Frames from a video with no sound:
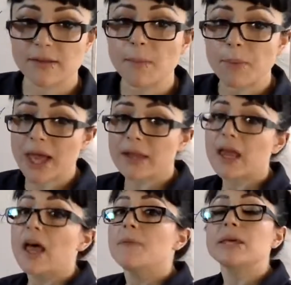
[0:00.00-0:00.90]
in the butt
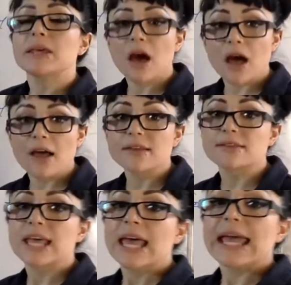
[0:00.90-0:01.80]
because
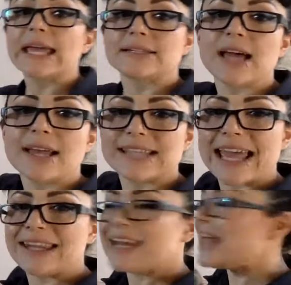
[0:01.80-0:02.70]
it does. And,